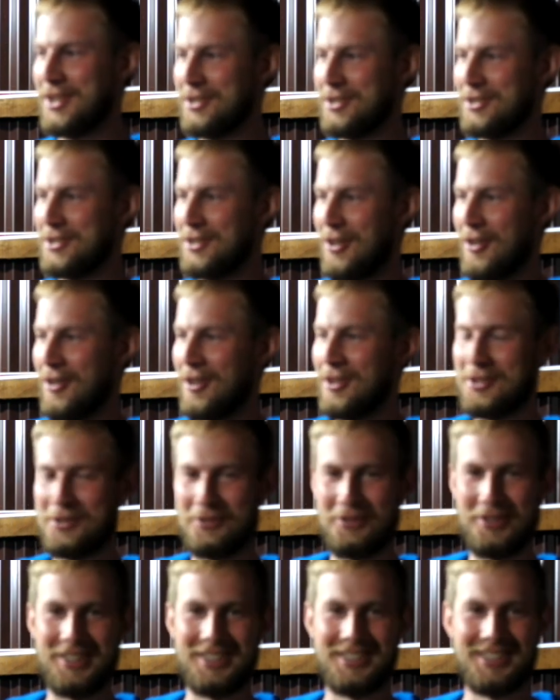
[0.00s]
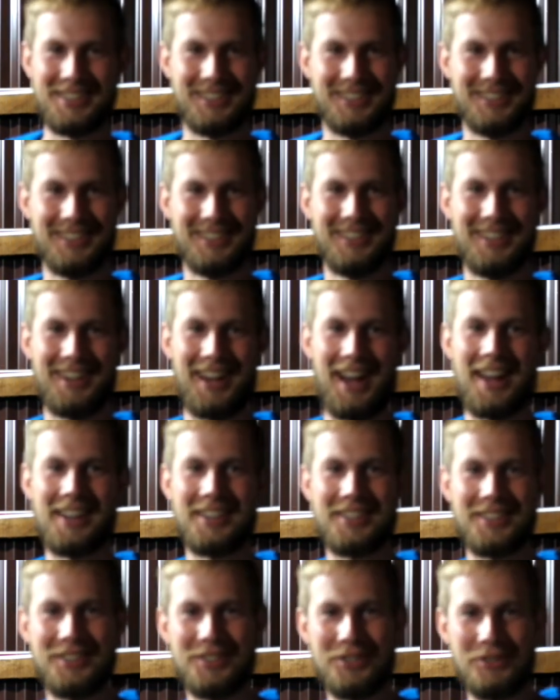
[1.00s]
could all do it. I
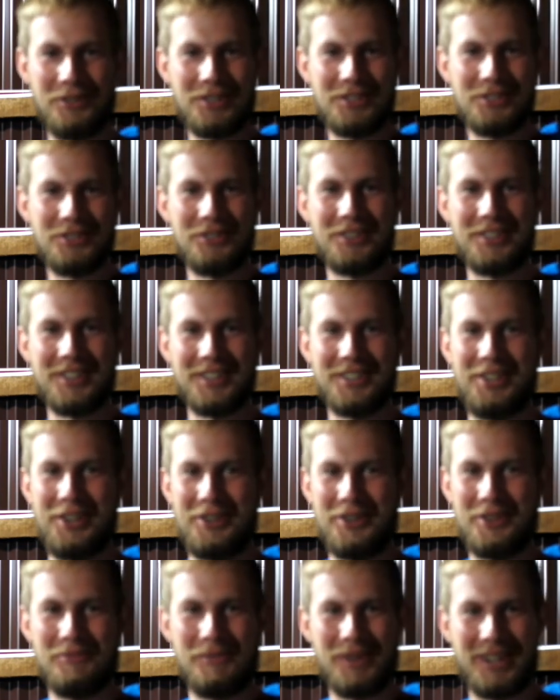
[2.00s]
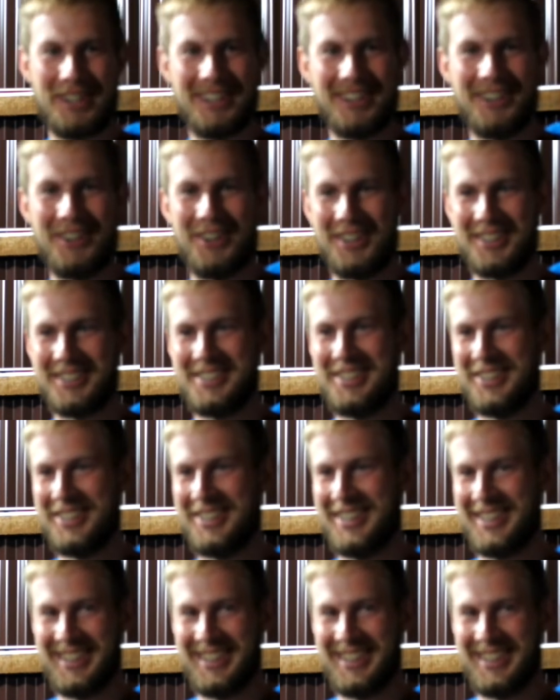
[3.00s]
can do it, you can do it, we can all do it.